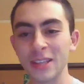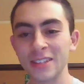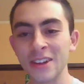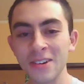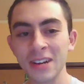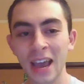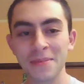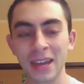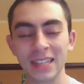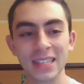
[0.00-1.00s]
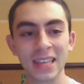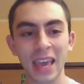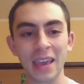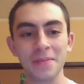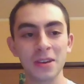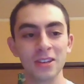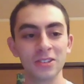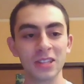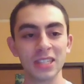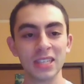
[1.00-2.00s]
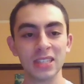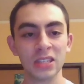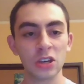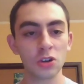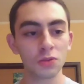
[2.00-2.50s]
no time getting to the game. So this is